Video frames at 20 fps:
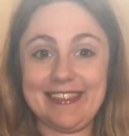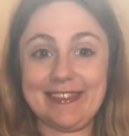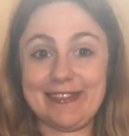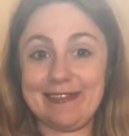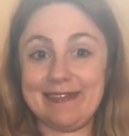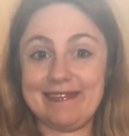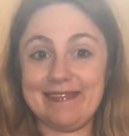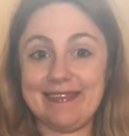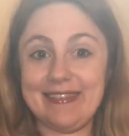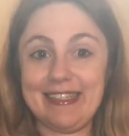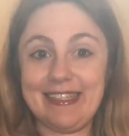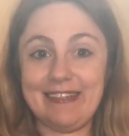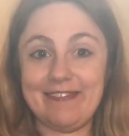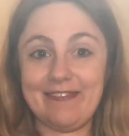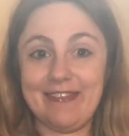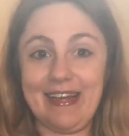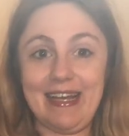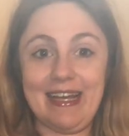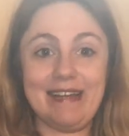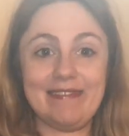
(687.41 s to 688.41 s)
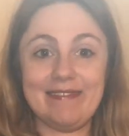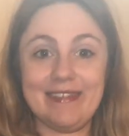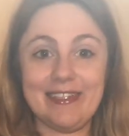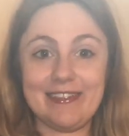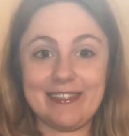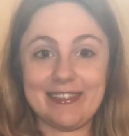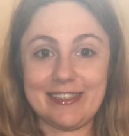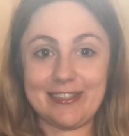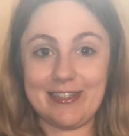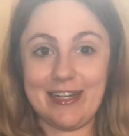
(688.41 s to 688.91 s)
It's really fun when
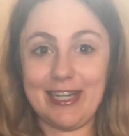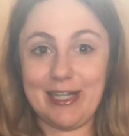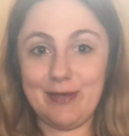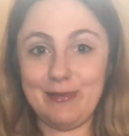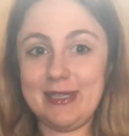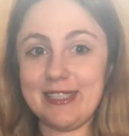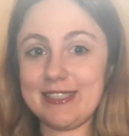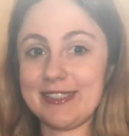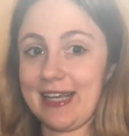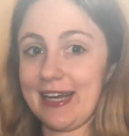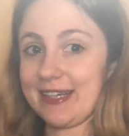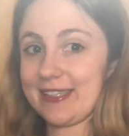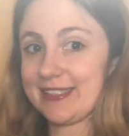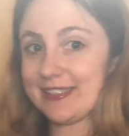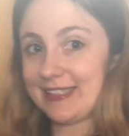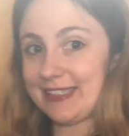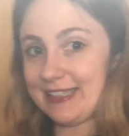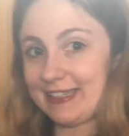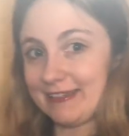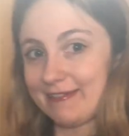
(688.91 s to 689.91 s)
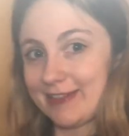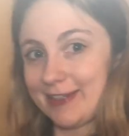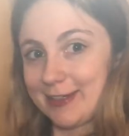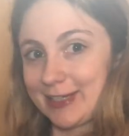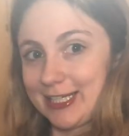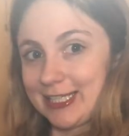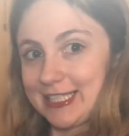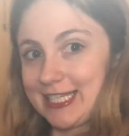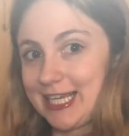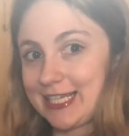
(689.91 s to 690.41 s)
you're just trying to be sexy or when
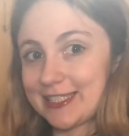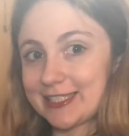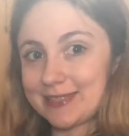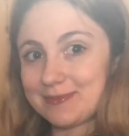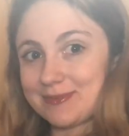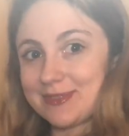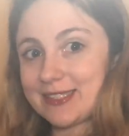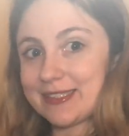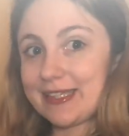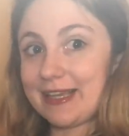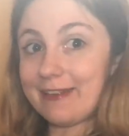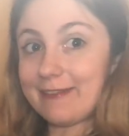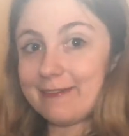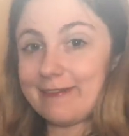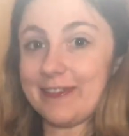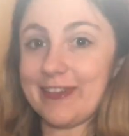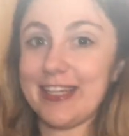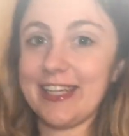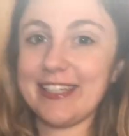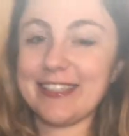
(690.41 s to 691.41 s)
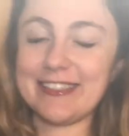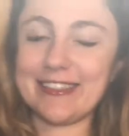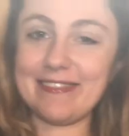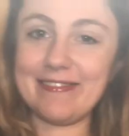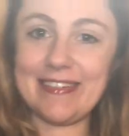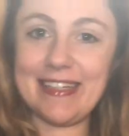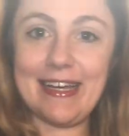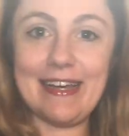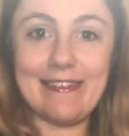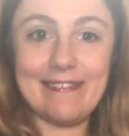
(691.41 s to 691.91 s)
you're gonna take some selfies
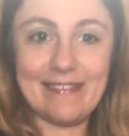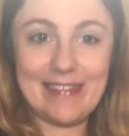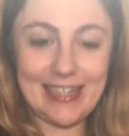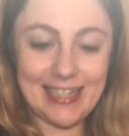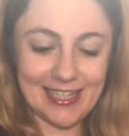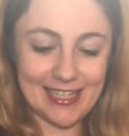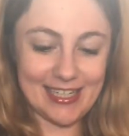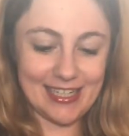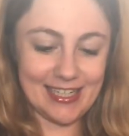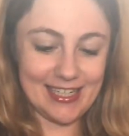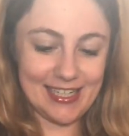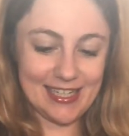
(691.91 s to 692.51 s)
or whatever.